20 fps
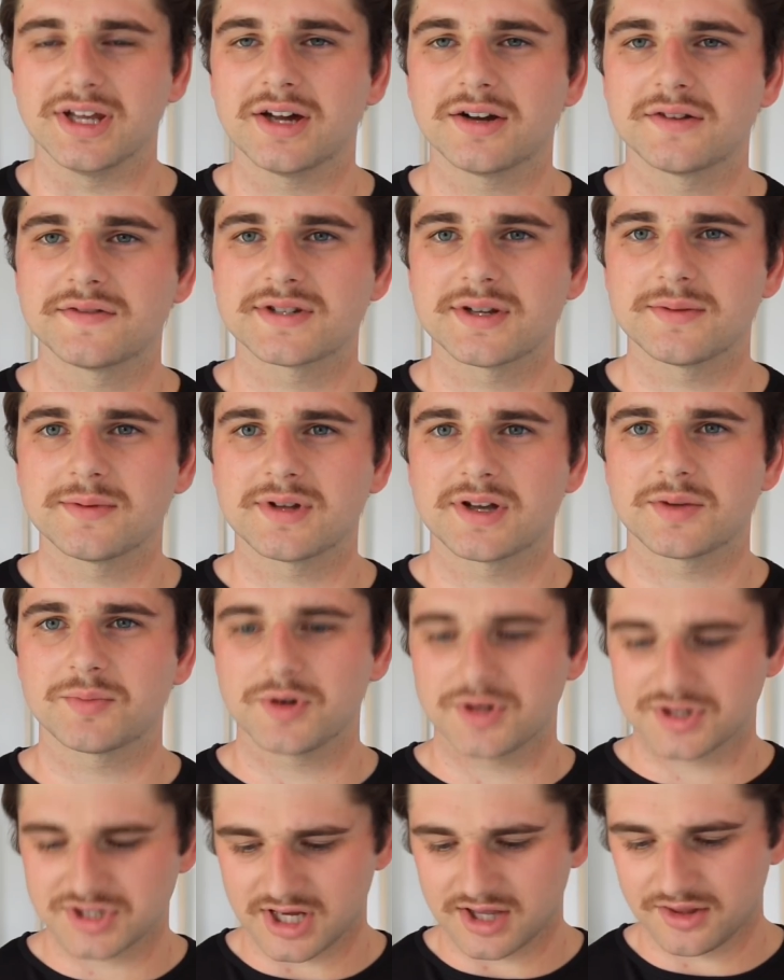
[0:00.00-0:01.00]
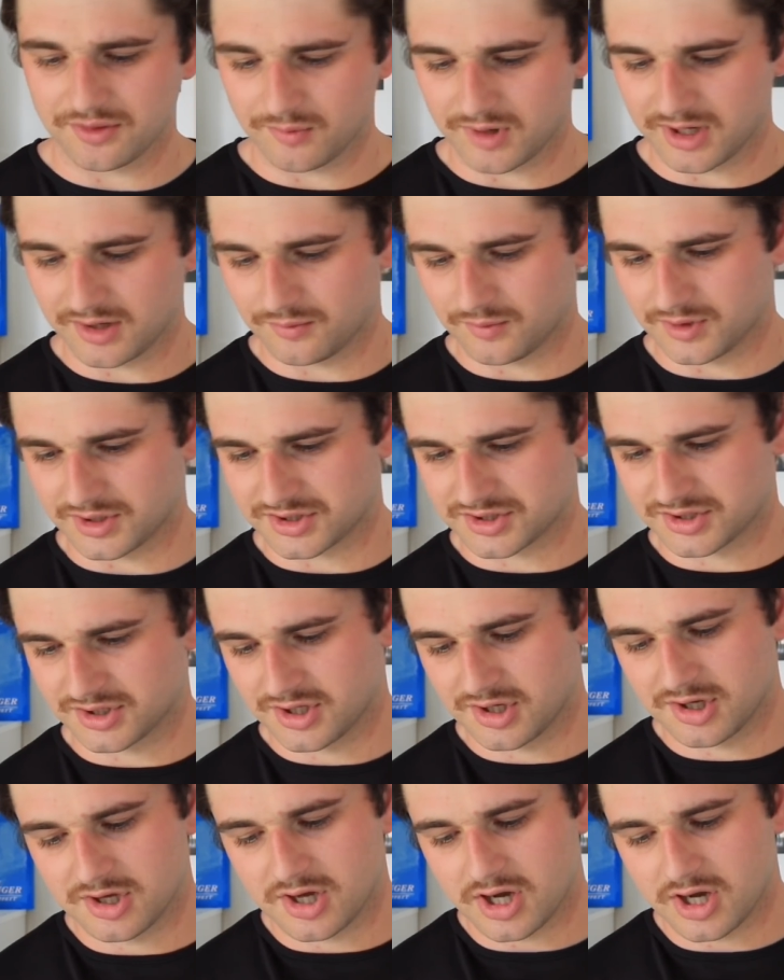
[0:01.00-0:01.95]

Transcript: be out of something like Berkshire Hathaway, which